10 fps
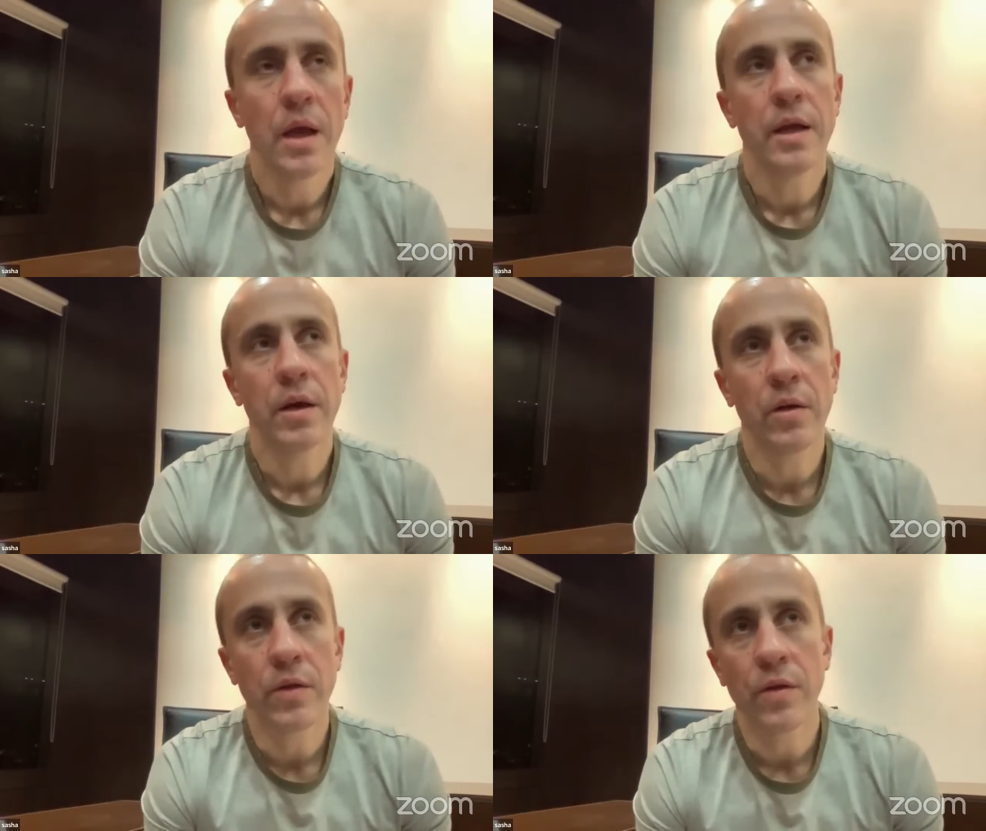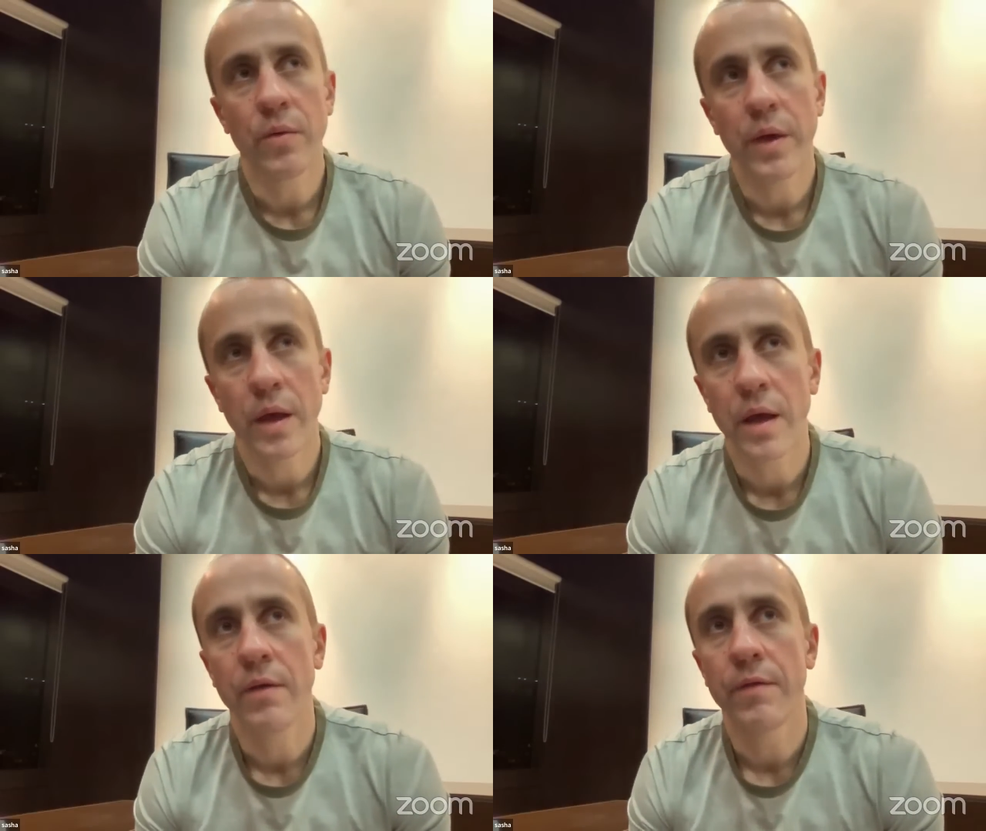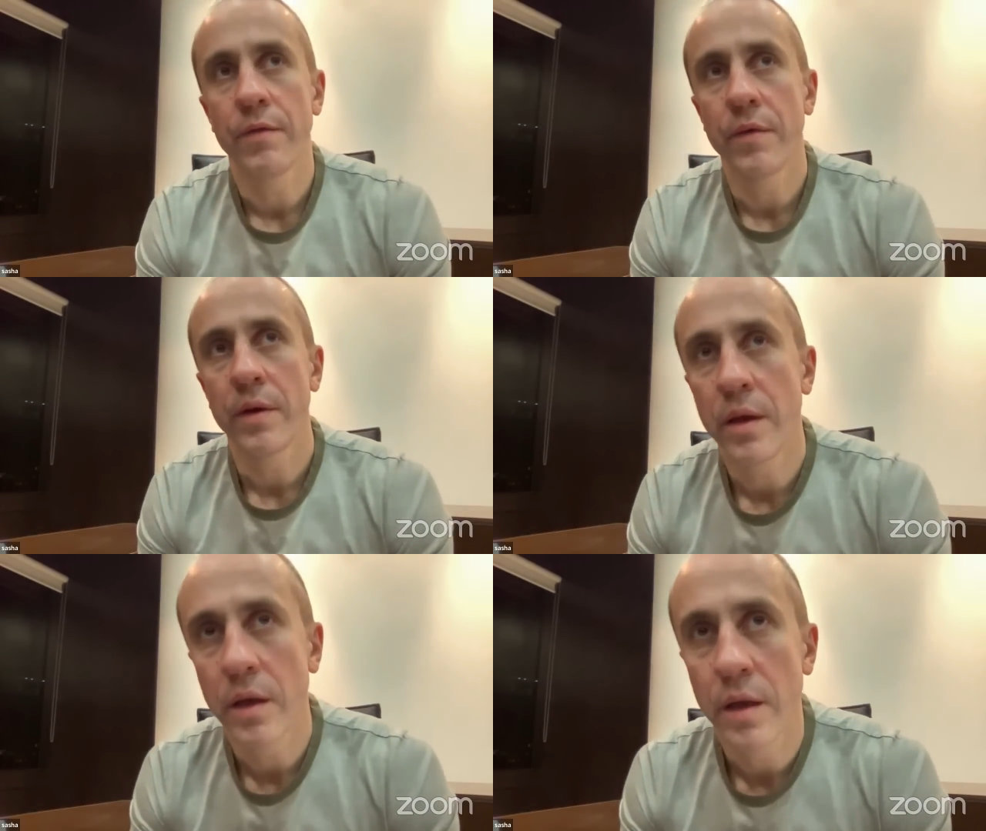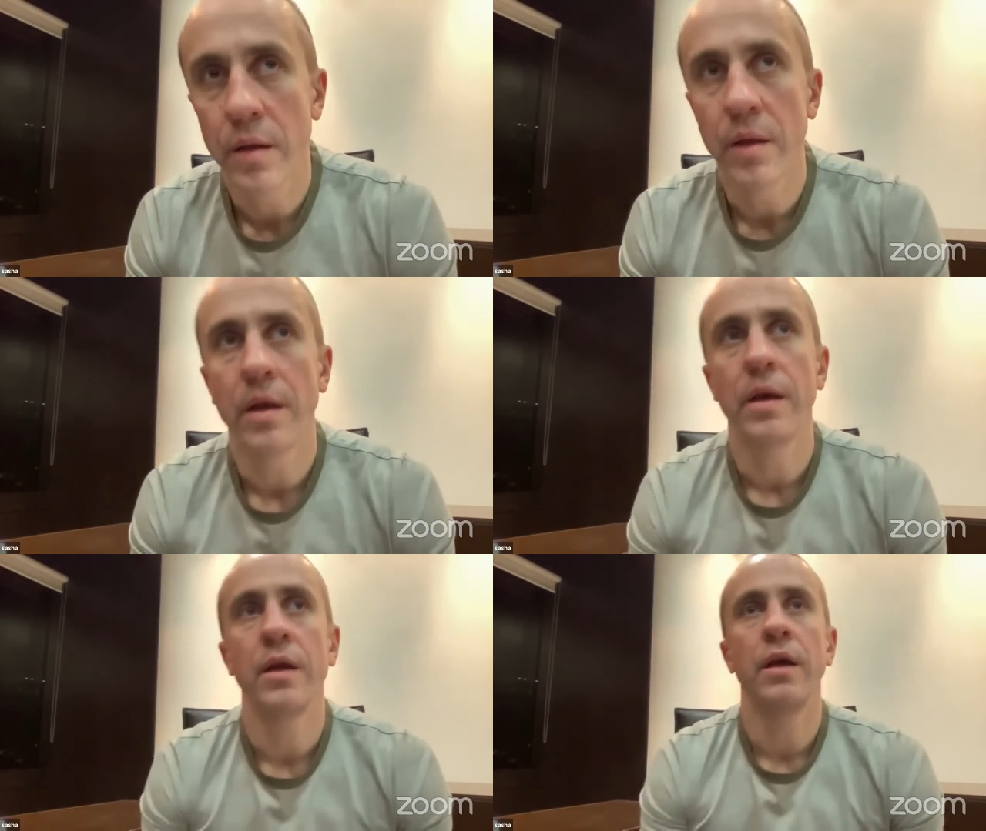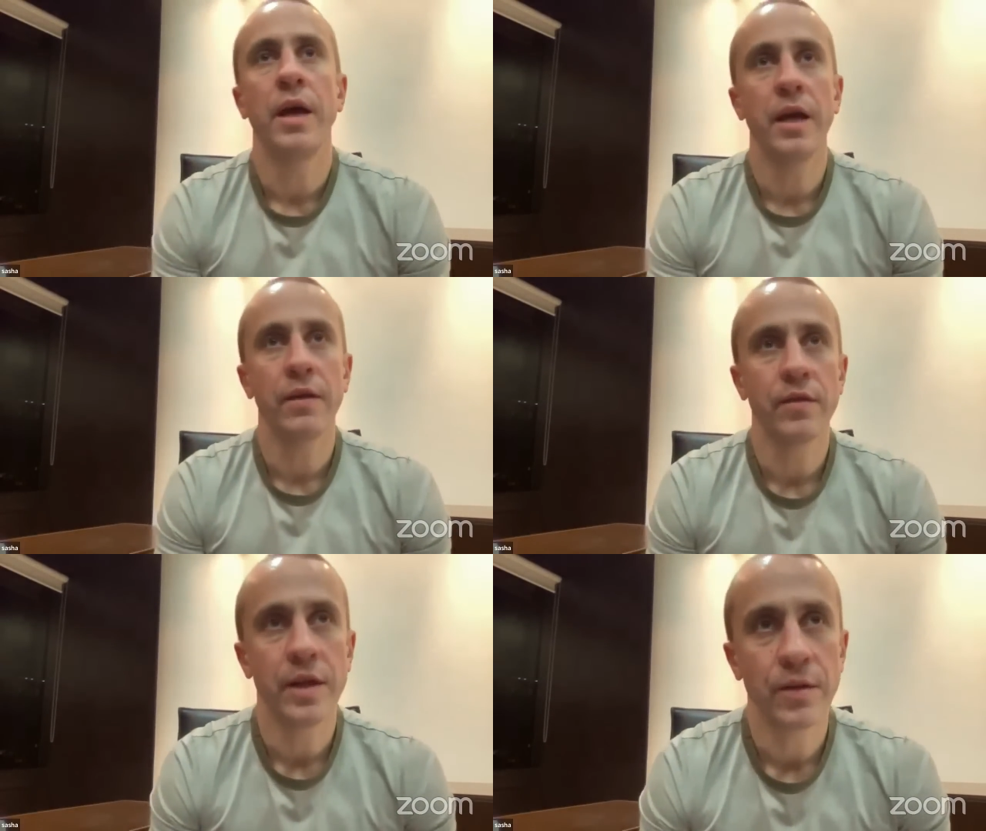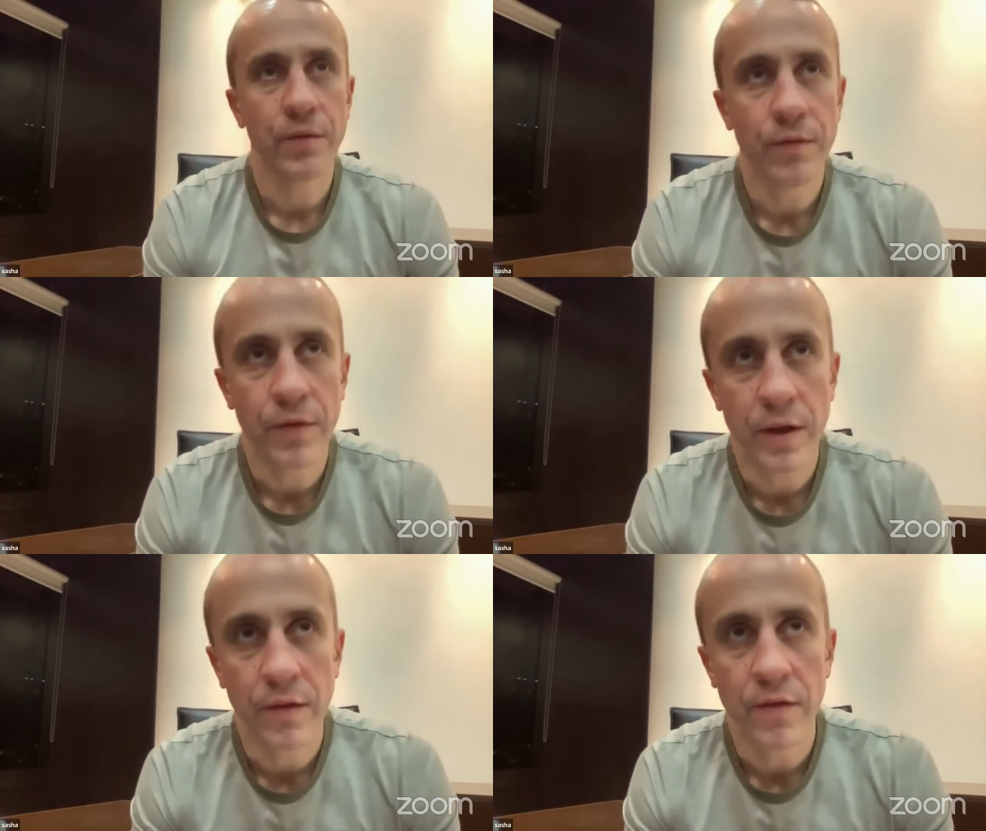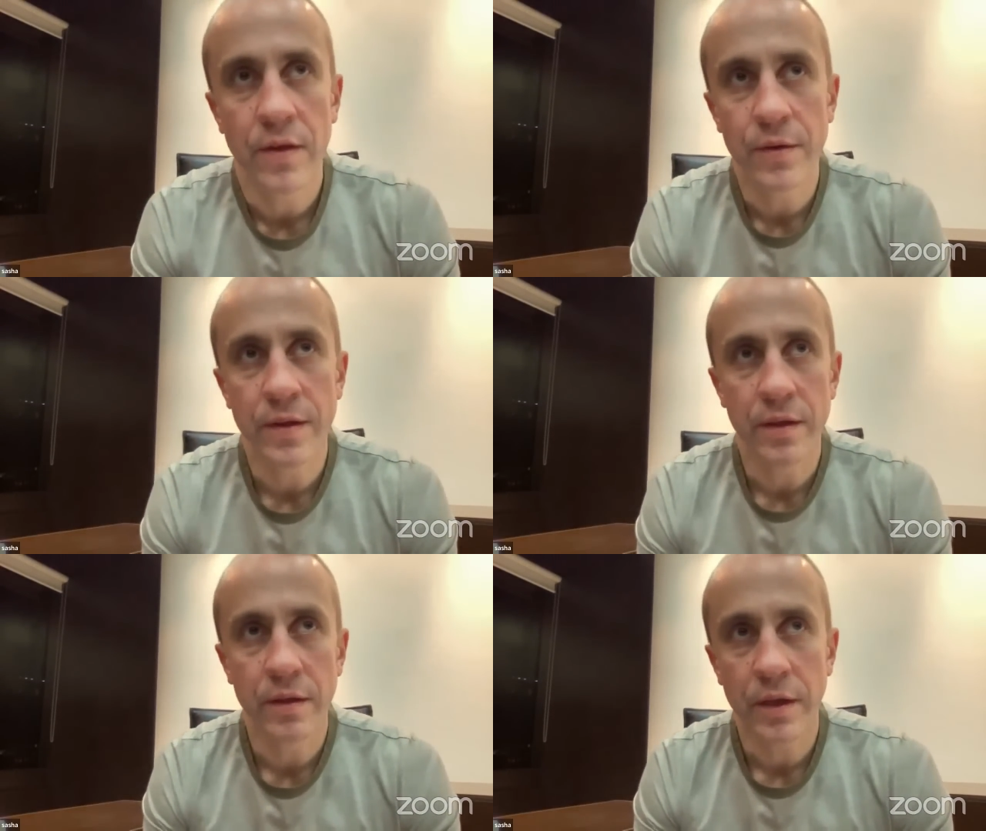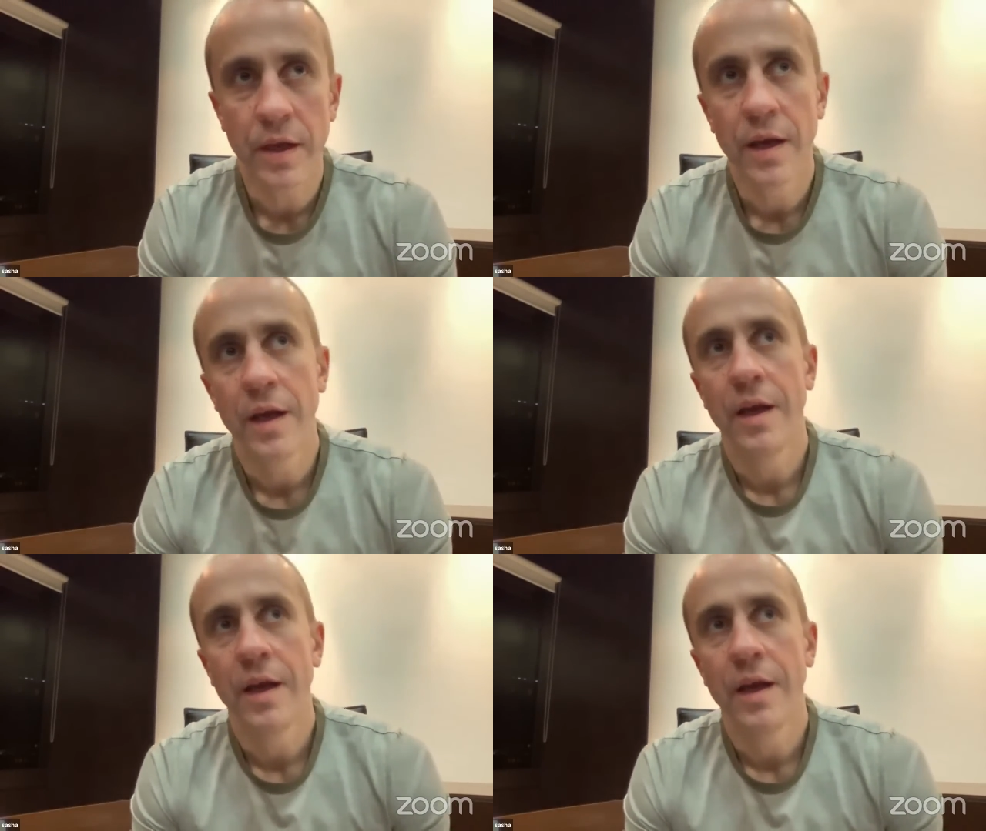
And also we have had a lot of FUD recently,